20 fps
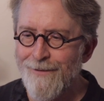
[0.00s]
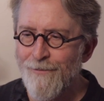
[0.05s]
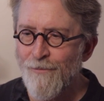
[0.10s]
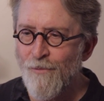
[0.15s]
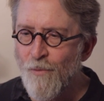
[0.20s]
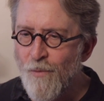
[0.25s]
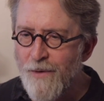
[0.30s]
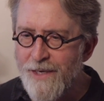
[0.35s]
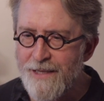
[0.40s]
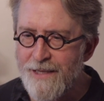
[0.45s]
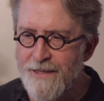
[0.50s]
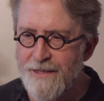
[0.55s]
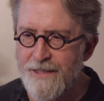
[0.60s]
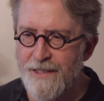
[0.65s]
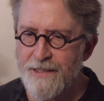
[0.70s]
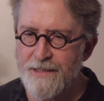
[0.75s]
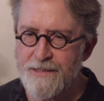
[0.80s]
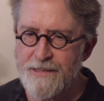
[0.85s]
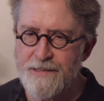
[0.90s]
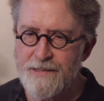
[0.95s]
With
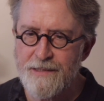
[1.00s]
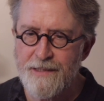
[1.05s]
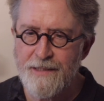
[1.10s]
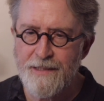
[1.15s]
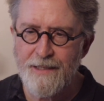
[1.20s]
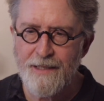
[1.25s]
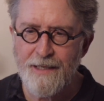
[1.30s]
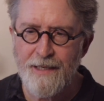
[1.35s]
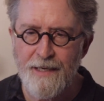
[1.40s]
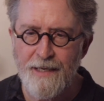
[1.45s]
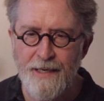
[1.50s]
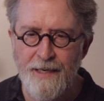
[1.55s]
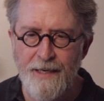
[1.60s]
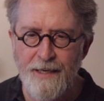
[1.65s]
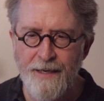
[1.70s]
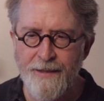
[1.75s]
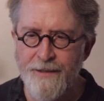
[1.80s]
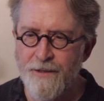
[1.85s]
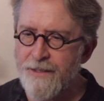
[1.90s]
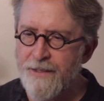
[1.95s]
this,
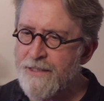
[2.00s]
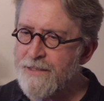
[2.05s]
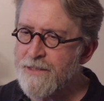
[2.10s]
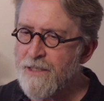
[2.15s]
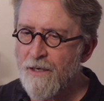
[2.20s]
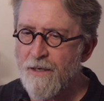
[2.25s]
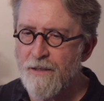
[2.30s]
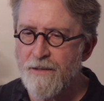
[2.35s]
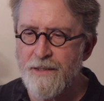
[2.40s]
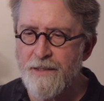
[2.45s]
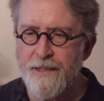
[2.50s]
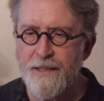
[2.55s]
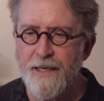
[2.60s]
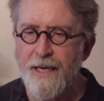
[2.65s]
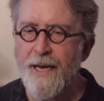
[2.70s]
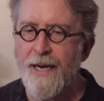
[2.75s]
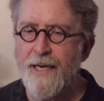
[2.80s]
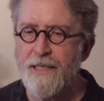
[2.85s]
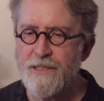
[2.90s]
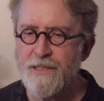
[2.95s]
there is hardly an
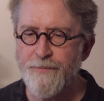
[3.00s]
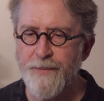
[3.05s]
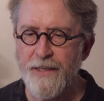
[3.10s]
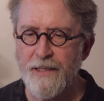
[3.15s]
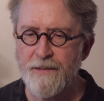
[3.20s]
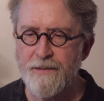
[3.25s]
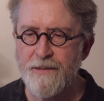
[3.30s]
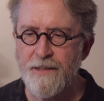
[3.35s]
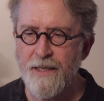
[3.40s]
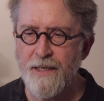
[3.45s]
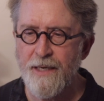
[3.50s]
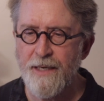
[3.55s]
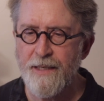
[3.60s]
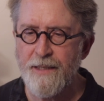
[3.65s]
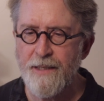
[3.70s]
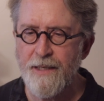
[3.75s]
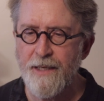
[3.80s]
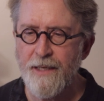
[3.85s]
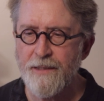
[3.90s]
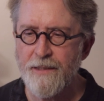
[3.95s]
aspect that I
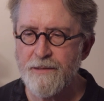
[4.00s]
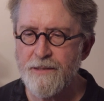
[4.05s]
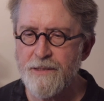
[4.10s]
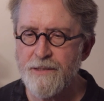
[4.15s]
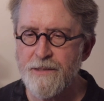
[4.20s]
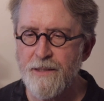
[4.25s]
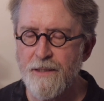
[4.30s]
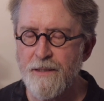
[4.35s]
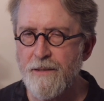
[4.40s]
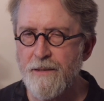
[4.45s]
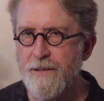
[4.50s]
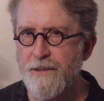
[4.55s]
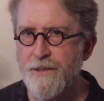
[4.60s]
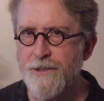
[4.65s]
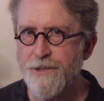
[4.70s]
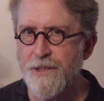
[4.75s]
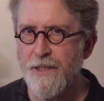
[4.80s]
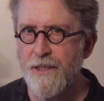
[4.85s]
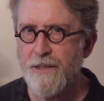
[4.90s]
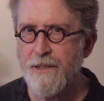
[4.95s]
can't subtly
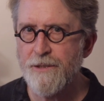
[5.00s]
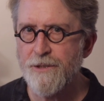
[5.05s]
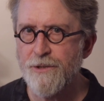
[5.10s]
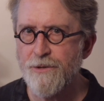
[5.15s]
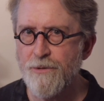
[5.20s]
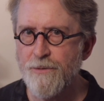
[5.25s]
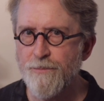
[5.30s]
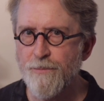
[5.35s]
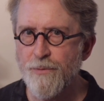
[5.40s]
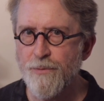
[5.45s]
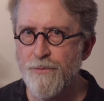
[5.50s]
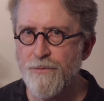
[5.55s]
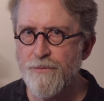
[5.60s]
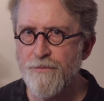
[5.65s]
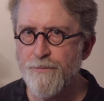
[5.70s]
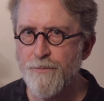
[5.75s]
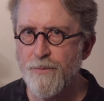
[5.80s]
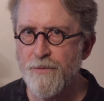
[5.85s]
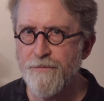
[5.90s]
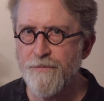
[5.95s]
change to
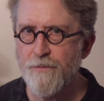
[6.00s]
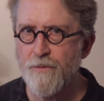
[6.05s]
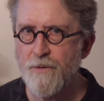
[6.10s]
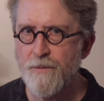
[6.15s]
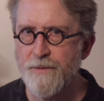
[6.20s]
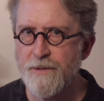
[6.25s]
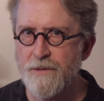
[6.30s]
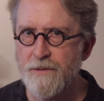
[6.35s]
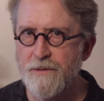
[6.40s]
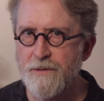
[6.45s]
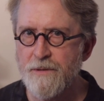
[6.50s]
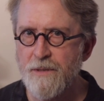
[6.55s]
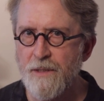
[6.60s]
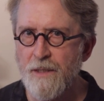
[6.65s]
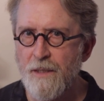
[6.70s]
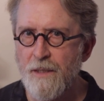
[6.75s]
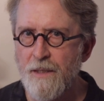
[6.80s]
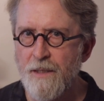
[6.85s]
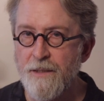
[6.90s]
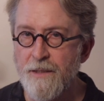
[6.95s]
improve performance.
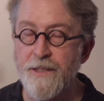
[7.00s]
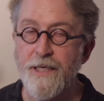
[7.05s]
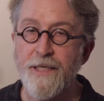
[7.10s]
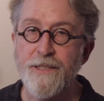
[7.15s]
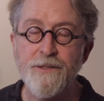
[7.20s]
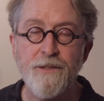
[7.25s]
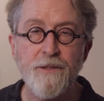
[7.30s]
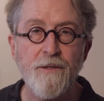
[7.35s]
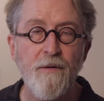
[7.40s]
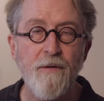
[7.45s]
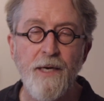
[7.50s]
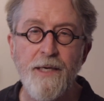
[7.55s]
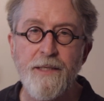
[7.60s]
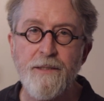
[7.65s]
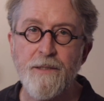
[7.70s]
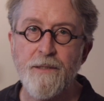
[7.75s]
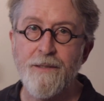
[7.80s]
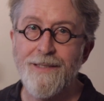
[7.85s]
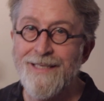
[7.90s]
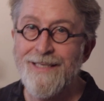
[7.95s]
In the case of the
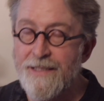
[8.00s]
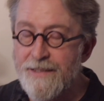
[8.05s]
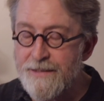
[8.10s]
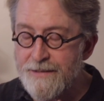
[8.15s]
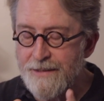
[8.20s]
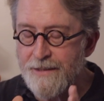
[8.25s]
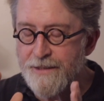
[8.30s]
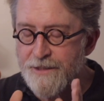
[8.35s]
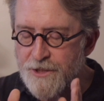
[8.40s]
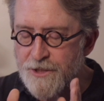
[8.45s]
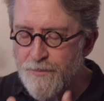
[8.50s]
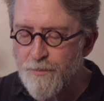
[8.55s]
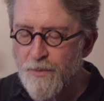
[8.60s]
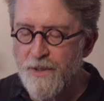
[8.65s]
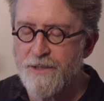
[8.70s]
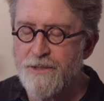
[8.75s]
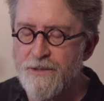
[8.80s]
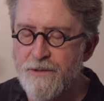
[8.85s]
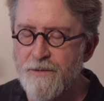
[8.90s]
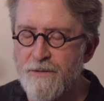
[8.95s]
grinder, it is an
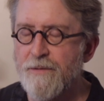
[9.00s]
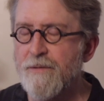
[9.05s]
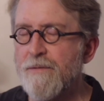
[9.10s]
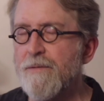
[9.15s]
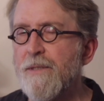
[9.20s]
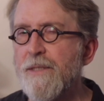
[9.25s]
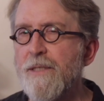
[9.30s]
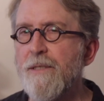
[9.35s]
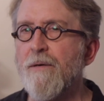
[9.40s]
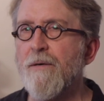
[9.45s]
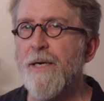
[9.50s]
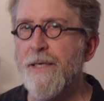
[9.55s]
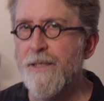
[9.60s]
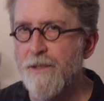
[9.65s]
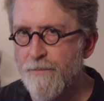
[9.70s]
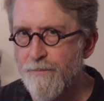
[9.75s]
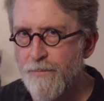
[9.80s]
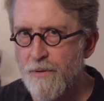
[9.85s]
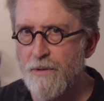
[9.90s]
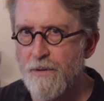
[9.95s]
espresso-only
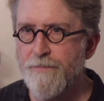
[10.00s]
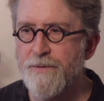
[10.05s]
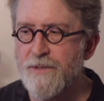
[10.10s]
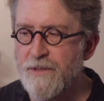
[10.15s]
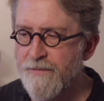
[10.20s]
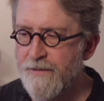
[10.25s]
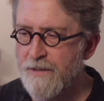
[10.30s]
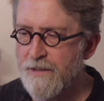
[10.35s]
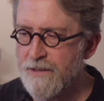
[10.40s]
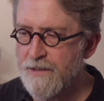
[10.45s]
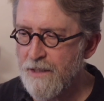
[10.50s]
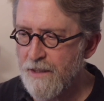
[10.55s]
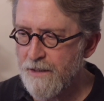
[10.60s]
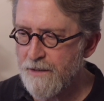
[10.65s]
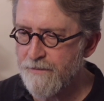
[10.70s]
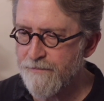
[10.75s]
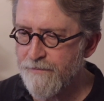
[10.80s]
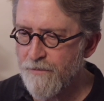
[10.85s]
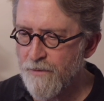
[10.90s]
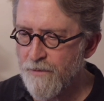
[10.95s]
grinder, purposely
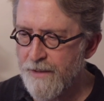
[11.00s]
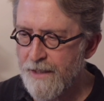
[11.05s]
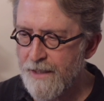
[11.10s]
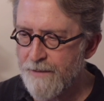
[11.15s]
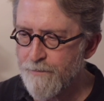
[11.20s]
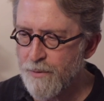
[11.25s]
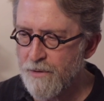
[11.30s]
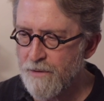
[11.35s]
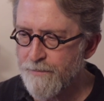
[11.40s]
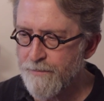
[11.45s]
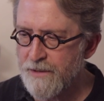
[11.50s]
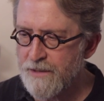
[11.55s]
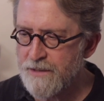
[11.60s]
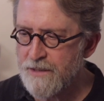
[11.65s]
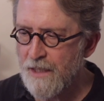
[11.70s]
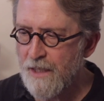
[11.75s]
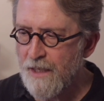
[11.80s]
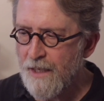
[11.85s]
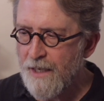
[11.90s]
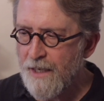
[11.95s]
designed for that purpose.
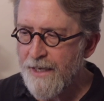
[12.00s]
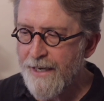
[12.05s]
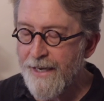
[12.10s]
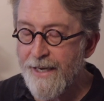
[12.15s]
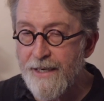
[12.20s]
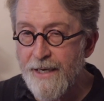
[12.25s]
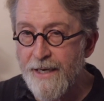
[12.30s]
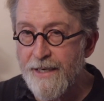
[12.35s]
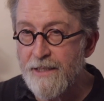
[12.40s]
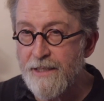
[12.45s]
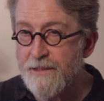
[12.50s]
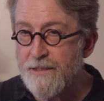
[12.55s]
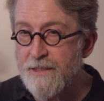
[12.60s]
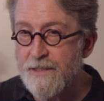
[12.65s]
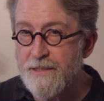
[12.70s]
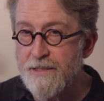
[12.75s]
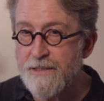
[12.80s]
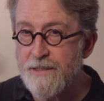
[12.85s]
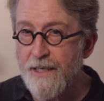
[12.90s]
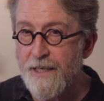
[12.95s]
And I can
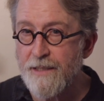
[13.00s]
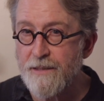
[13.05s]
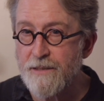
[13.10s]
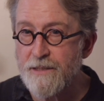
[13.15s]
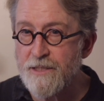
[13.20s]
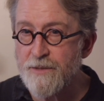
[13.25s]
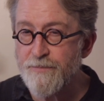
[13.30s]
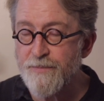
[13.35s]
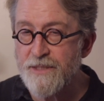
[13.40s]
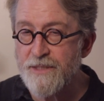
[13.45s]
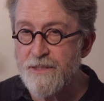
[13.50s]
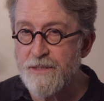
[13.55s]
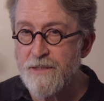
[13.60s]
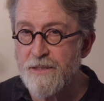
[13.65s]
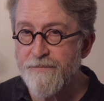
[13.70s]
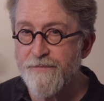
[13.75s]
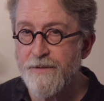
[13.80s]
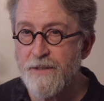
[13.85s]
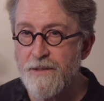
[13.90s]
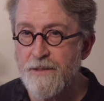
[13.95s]
set
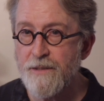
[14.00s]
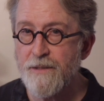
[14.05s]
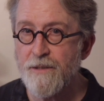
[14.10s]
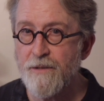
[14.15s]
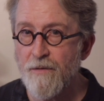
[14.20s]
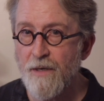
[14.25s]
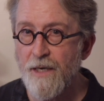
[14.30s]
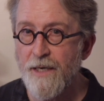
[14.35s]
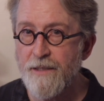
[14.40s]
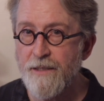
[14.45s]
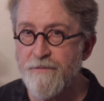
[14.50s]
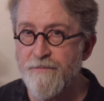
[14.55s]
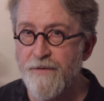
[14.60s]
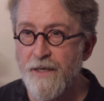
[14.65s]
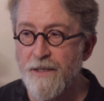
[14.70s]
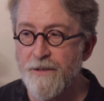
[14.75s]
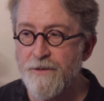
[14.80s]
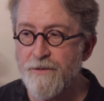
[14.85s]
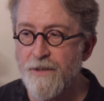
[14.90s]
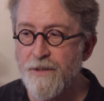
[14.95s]
specifically the grind
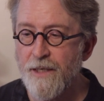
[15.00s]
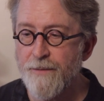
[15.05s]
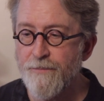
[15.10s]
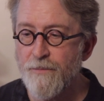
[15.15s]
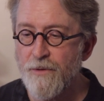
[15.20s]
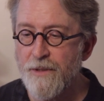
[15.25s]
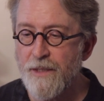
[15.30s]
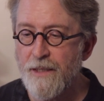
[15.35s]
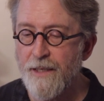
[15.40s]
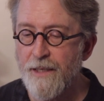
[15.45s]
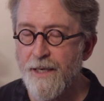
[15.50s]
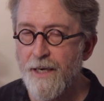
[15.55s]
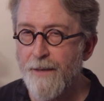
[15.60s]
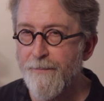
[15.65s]
value that I'm looking at.